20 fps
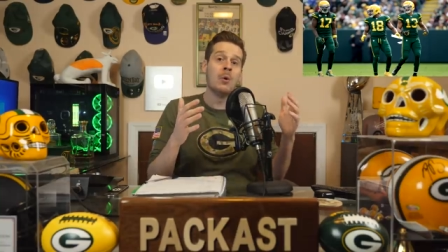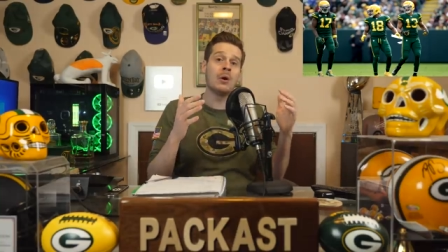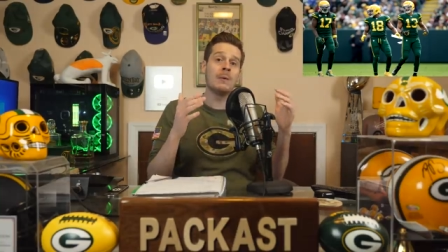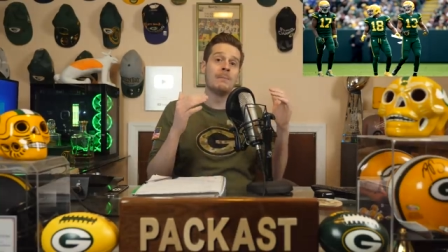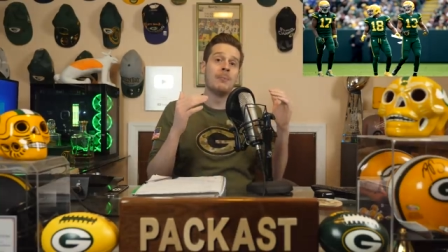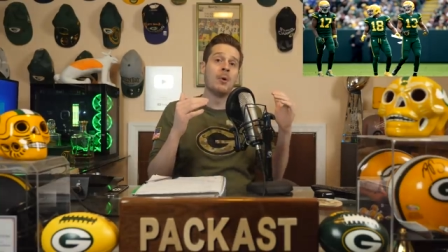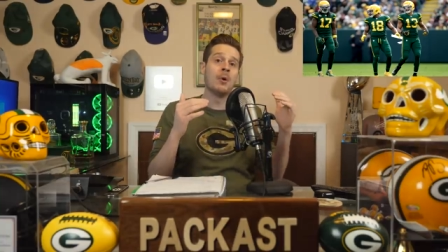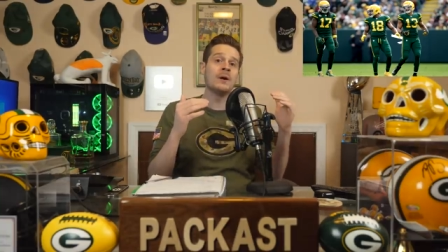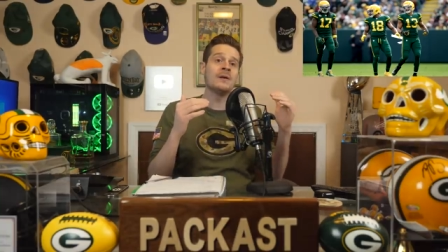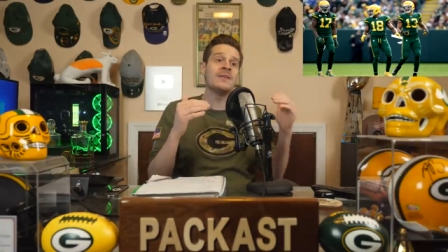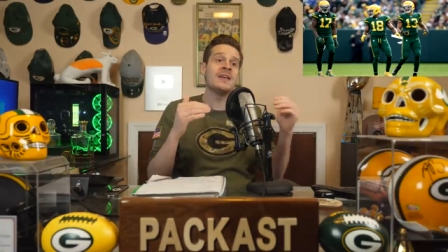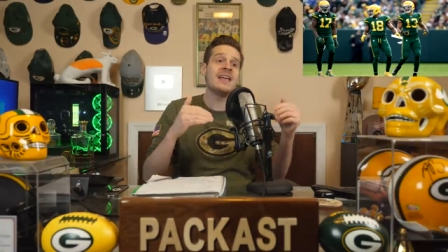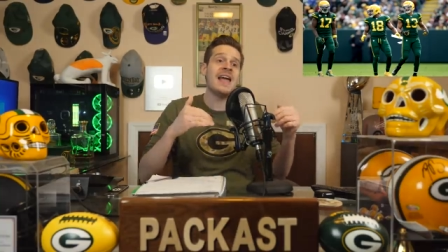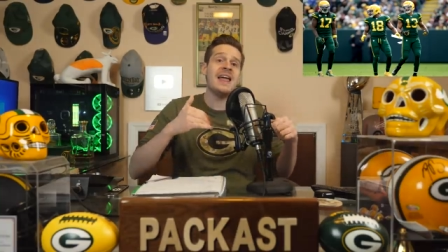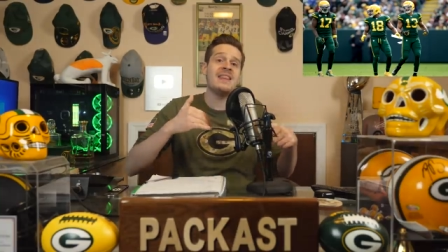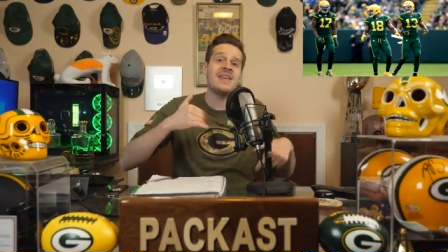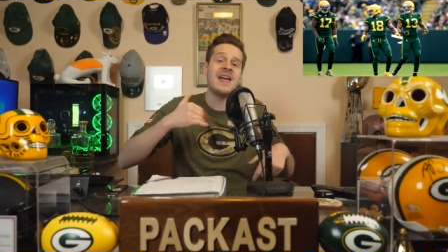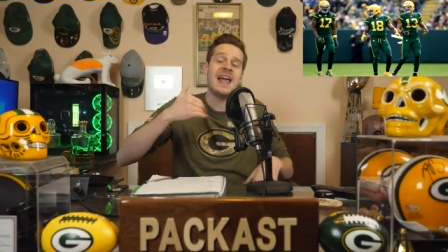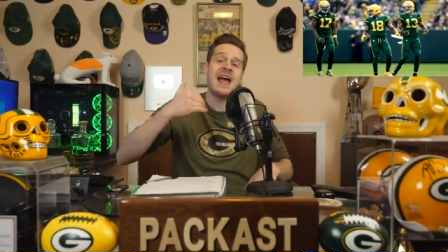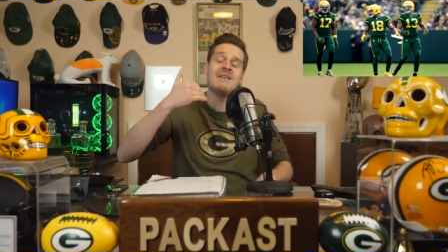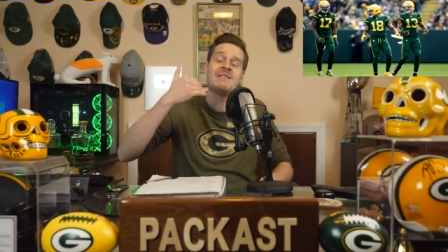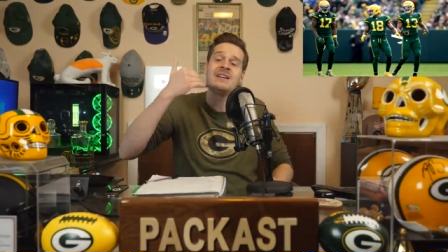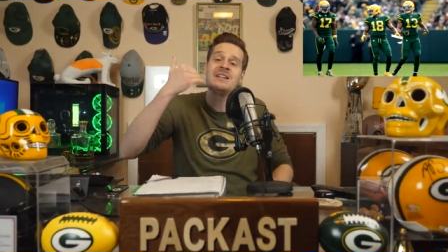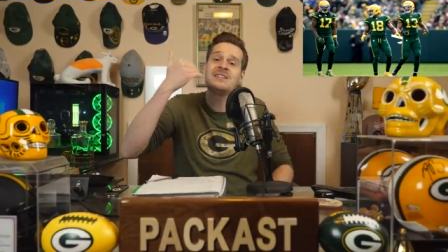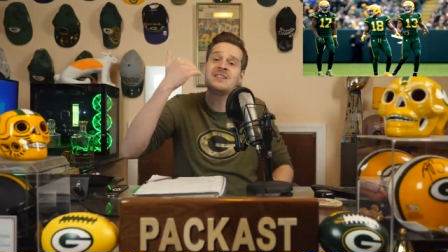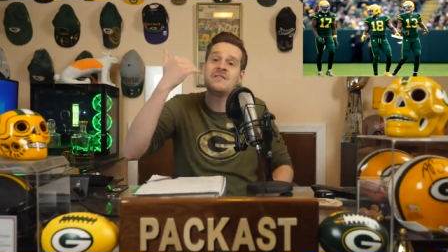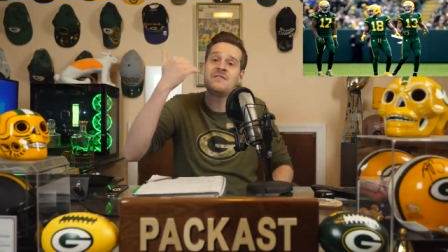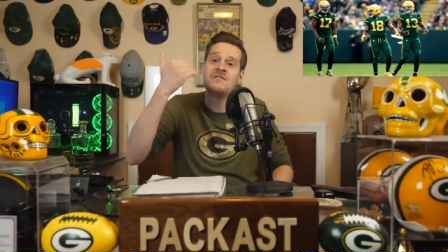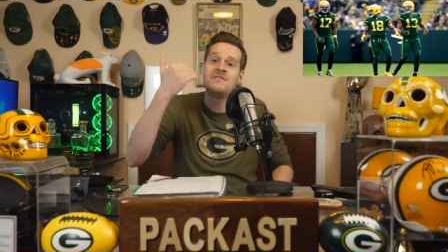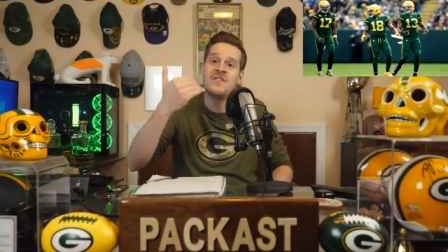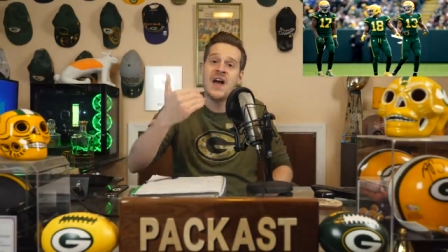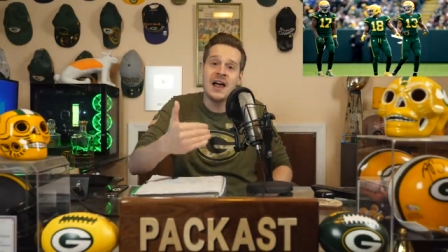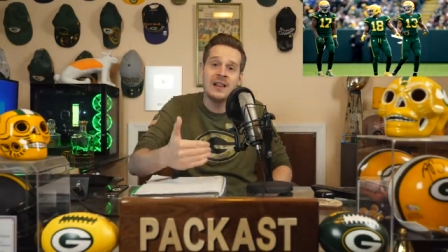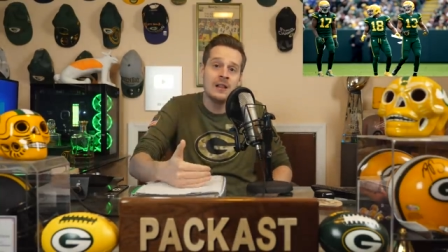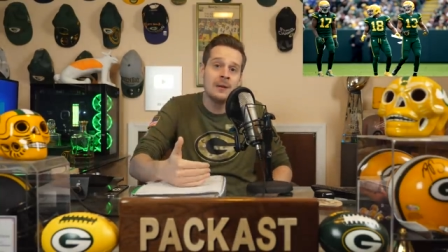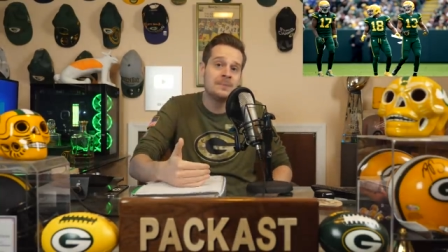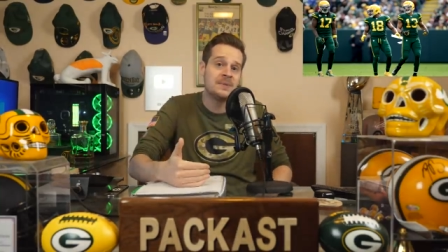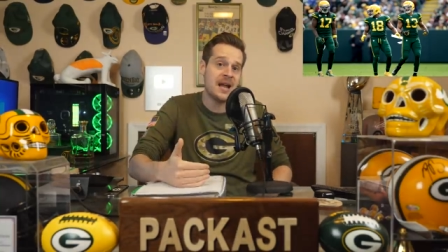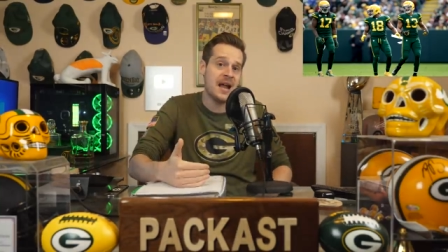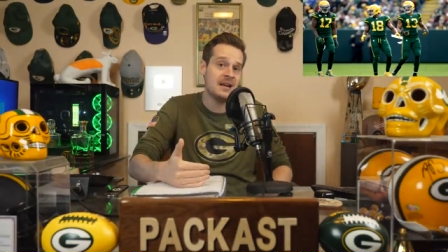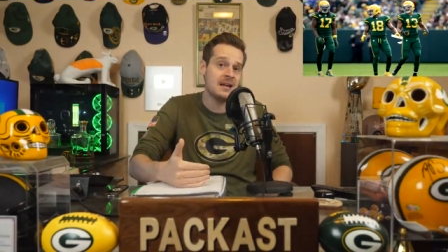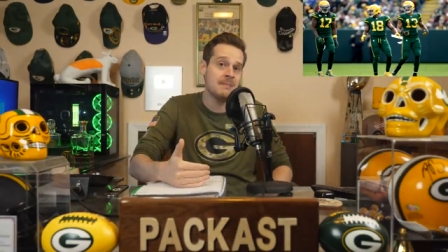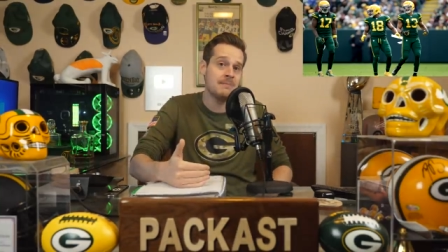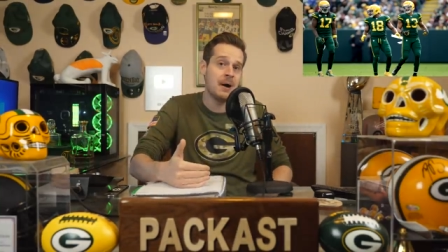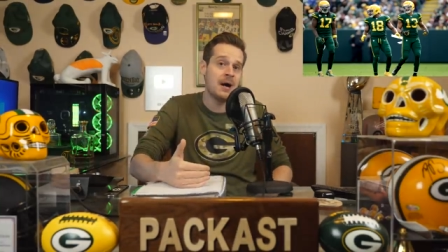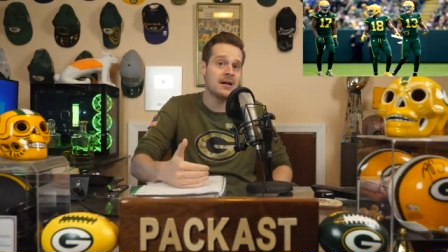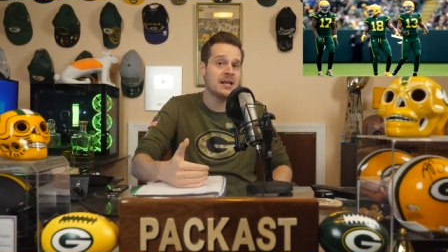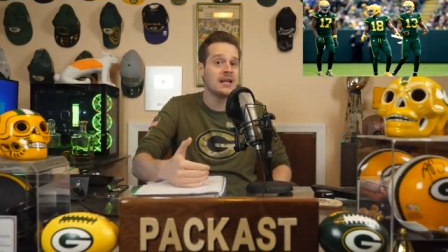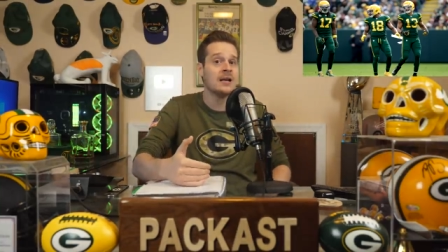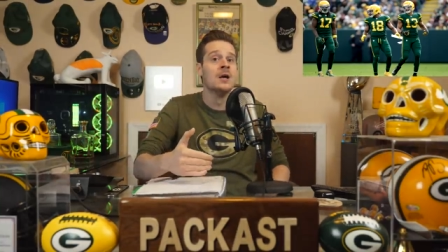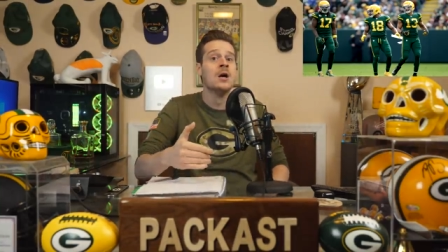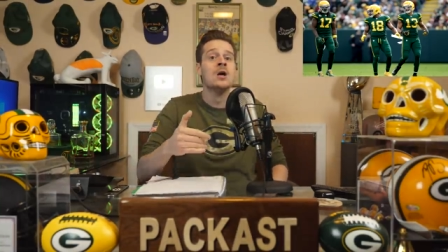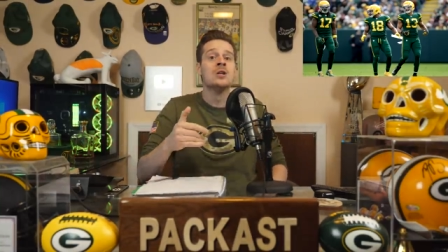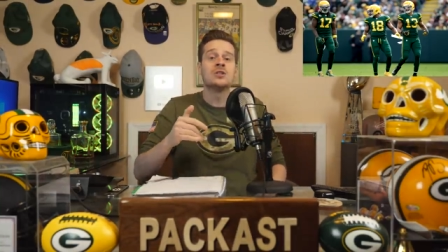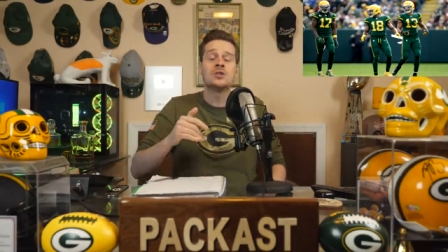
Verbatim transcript: More importantly, they haven't developed anybody.